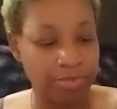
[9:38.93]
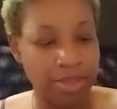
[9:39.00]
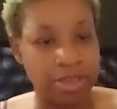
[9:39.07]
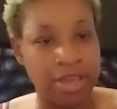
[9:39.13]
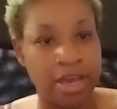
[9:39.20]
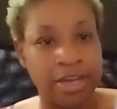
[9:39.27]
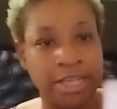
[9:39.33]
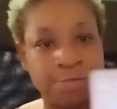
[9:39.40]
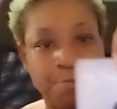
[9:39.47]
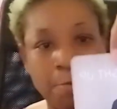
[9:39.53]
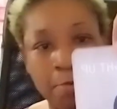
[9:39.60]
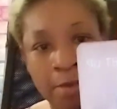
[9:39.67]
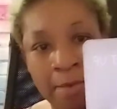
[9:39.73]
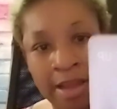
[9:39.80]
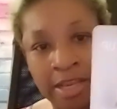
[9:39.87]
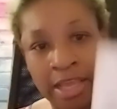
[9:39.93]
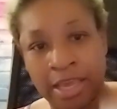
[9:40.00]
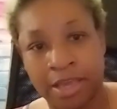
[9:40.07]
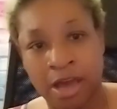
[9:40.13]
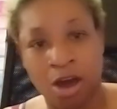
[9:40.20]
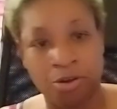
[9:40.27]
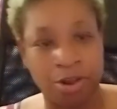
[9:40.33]
Yeah, these people about to
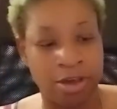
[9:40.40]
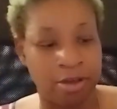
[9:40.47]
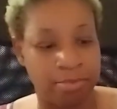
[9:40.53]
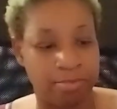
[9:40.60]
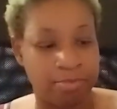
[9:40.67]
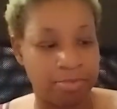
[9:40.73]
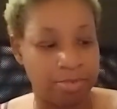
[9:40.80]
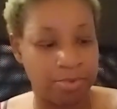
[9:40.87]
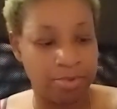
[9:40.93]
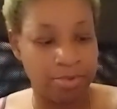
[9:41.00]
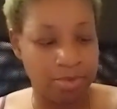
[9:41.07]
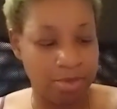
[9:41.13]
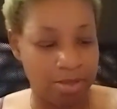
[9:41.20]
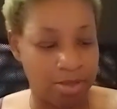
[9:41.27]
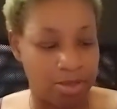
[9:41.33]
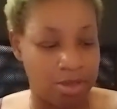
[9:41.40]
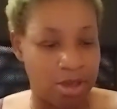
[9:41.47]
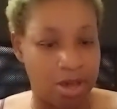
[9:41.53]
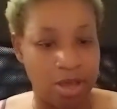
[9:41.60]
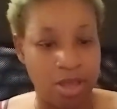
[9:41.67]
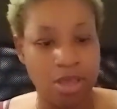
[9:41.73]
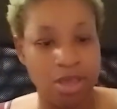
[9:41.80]
get caught up.
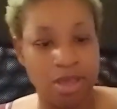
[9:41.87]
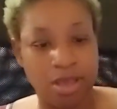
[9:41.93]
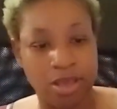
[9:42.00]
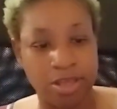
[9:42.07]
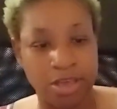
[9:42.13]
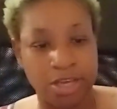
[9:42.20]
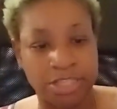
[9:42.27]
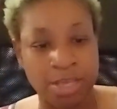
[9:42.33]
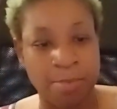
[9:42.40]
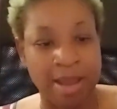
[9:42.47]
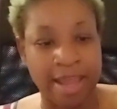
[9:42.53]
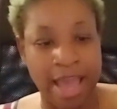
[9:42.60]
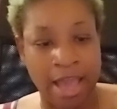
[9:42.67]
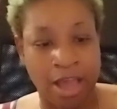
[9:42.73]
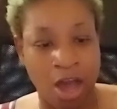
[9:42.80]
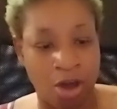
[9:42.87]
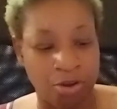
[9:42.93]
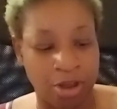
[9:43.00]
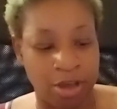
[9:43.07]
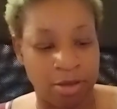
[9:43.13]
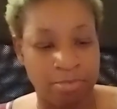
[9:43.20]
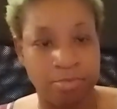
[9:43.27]
Yeah, somebody got
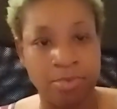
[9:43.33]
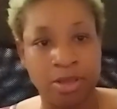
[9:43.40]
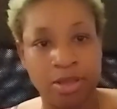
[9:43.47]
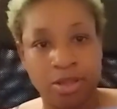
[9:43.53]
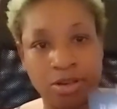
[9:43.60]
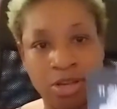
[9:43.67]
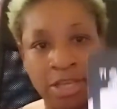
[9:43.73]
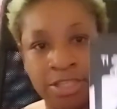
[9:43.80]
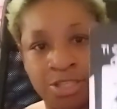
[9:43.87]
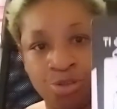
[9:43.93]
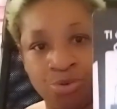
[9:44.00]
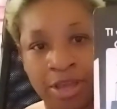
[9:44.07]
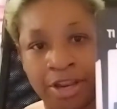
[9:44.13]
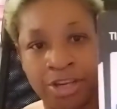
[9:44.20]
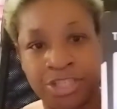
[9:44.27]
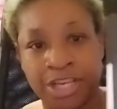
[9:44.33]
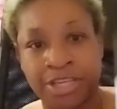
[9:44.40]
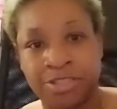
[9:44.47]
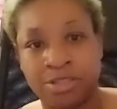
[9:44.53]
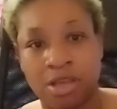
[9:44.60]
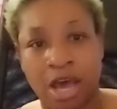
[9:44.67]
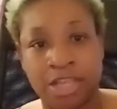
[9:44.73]
caught up. These two
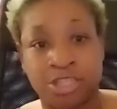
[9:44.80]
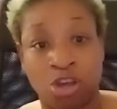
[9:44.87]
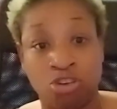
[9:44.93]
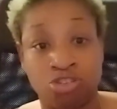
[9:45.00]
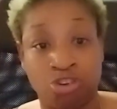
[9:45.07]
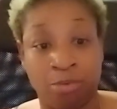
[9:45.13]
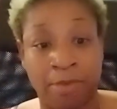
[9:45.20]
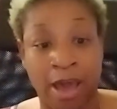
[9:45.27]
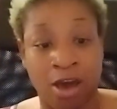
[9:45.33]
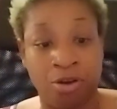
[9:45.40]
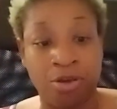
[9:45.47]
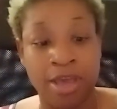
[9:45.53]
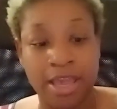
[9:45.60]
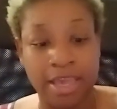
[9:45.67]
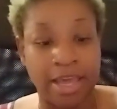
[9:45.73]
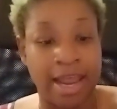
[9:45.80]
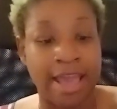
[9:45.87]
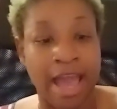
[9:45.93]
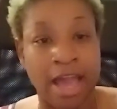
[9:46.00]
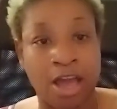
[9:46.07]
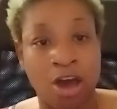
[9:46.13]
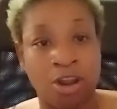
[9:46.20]
energies I told you about. Yeah, they
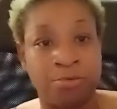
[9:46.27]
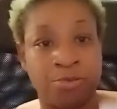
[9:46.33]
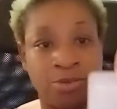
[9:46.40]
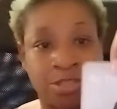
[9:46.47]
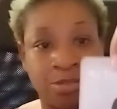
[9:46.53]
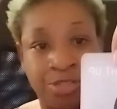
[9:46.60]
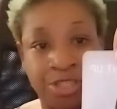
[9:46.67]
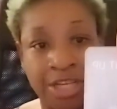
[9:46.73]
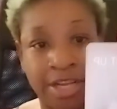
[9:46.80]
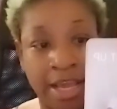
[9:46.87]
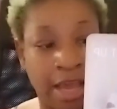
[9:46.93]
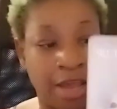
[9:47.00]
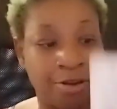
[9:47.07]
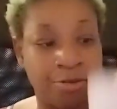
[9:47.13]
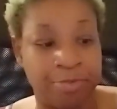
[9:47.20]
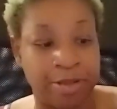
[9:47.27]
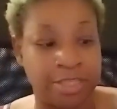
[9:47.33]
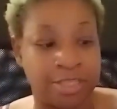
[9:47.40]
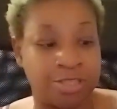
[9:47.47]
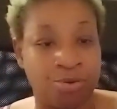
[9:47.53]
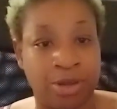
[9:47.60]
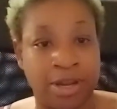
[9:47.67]
got caught up doing some shit they ain't had no
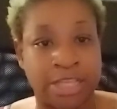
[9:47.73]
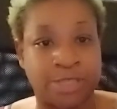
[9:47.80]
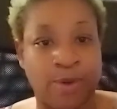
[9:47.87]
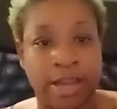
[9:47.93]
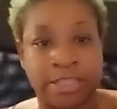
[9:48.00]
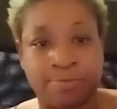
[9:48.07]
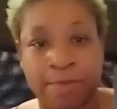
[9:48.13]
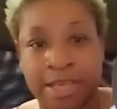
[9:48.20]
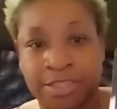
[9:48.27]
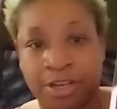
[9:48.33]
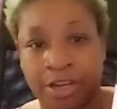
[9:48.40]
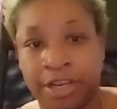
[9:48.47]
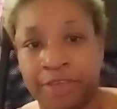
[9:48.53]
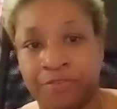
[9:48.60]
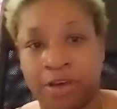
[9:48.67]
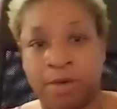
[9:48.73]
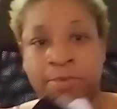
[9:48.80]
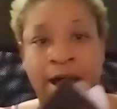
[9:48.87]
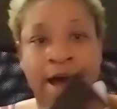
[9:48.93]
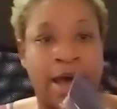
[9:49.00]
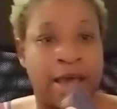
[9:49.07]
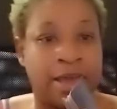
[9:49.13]
business doing. That's why this masculine leaving her
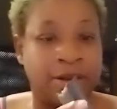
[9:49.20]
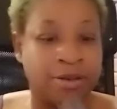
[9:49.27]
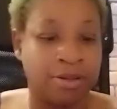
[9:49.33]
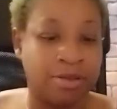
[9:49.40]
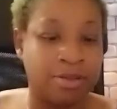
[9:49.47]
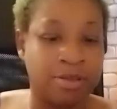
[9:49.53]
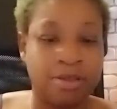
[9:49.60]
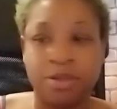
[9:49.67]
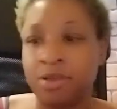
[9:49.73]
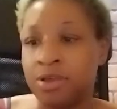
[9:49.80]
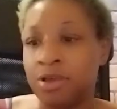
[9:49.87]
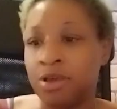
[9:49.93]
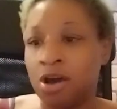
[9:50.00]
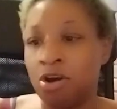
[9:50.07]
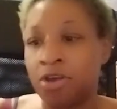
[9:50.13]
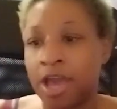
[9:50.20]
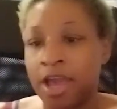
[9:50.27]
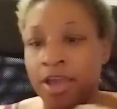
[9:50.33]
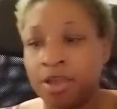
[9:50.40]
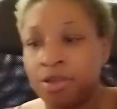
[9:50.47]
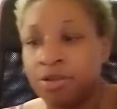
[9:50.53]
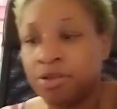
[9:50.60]
behind,
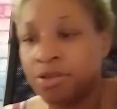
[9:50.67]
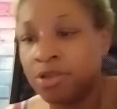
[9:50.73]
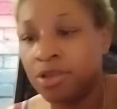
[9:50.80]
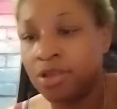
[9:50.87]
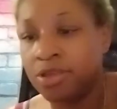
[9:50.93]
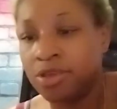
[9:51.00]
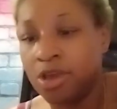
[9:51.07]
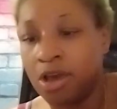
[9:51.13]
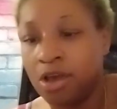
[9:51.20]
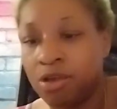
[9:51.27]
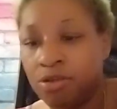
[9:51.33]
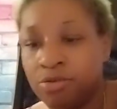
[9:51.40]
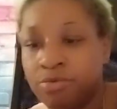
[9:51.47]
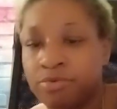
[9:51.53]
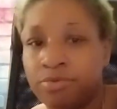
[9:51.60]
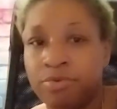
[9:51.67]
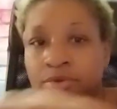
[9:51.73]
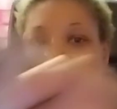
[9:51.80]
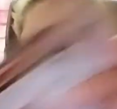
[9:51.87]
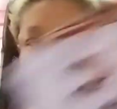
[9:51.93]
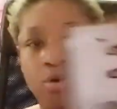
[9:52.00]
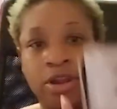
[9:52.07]
okay? Yeah,
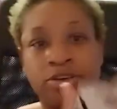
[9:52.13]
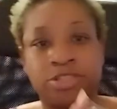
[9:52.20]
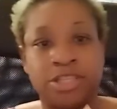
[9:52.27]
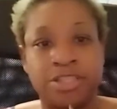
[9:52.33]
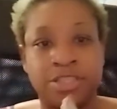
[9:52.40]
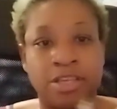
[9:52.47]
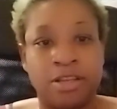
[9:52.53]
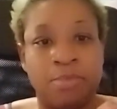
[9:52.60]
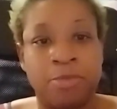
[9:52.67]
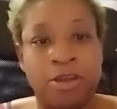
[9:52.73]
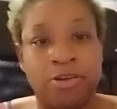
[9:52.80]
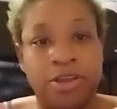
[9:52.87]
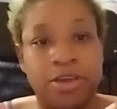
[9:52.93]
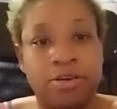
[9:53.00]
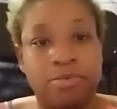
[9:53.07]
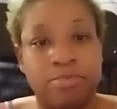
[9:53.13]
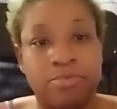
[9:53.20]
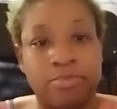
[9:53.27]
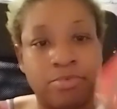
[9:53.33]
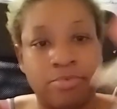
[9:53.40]
what else is it? Let me hurry up.